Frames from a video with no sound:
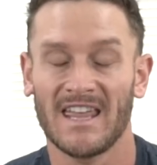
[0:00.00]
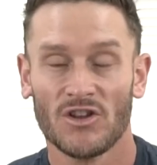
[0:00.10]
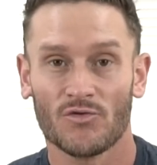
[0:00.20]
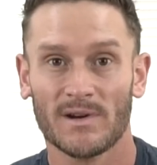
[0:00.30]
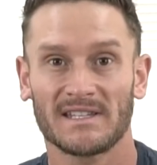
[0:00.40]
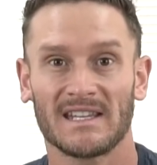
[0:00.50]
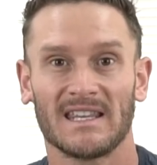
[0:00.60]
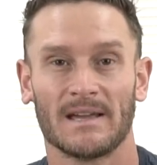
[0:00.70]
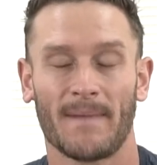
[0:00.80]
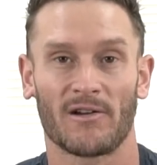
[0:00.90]
increasing
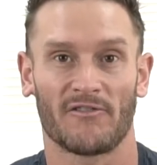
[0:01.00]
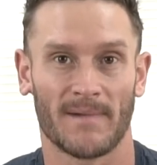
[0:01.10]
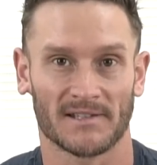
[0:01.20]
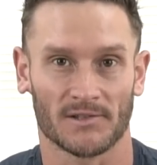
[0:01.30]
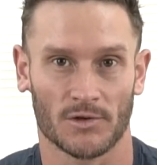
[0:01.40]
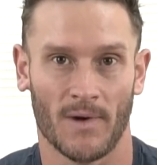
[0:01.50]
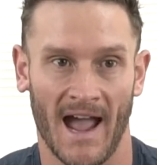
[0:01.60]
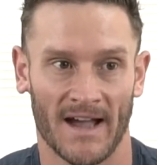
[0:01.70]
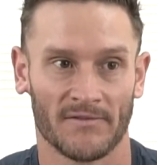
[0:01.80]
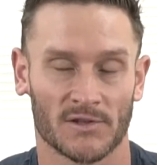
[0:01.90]
the amount of muscle you have,